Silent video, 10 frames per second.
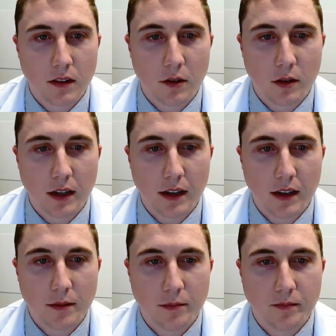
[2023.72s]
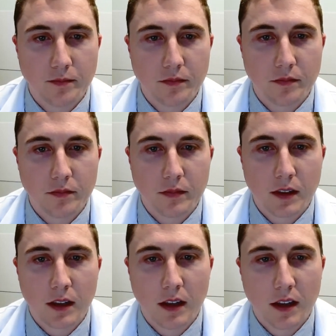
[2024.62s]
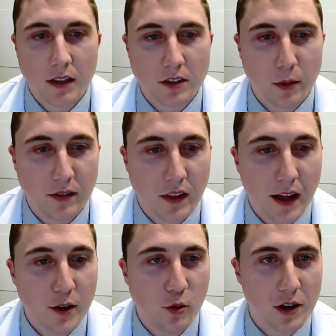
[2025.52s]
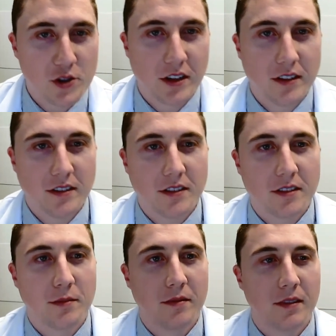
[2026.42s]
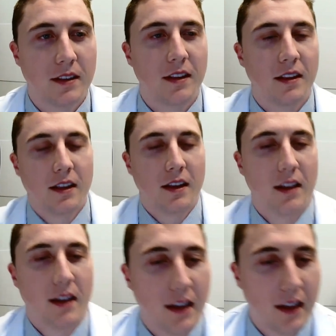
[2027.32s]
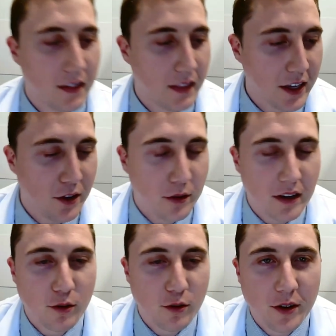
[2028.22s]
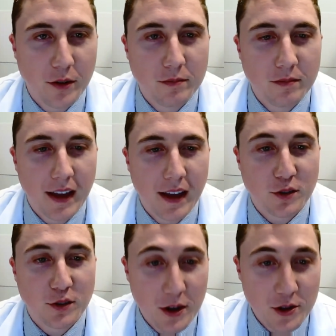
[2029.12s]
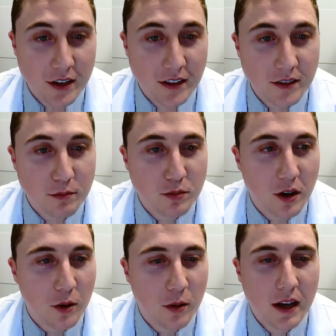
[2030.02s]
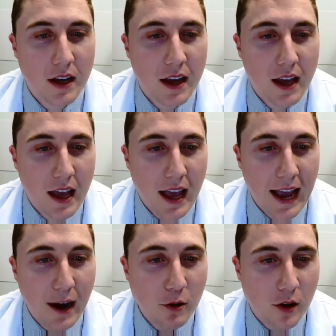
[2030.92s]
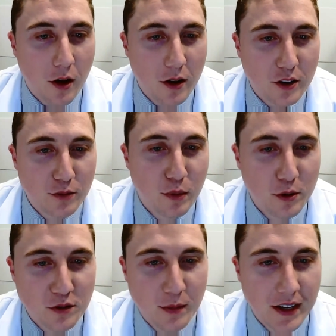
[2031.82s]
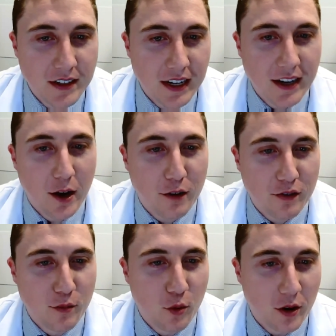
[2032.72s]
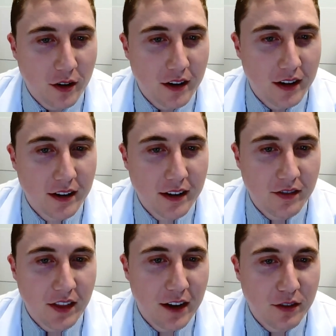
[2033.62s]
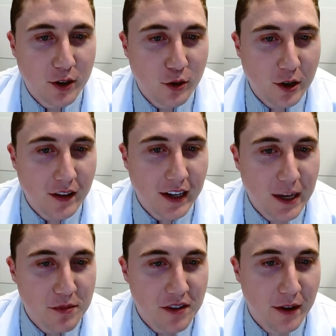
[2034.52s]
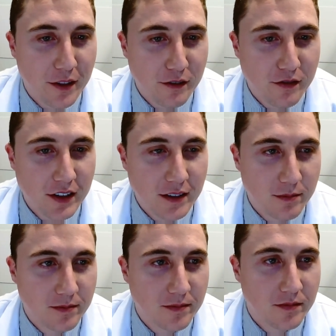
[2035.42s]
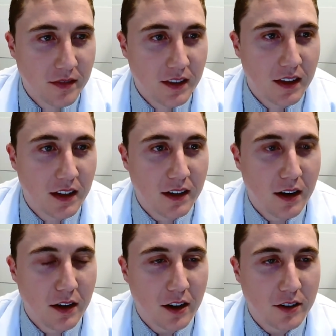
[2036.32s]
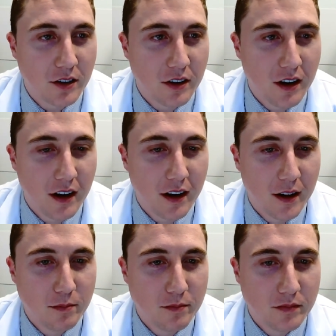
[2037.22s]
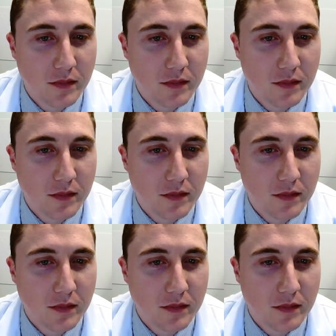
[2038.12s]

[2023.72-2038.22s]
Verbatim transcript: Okay. So we have a lot of questions. Thank you to everyone who asked questions. So how long do most men take off from work? They have a career that keeps them on their feet. Dr. Um,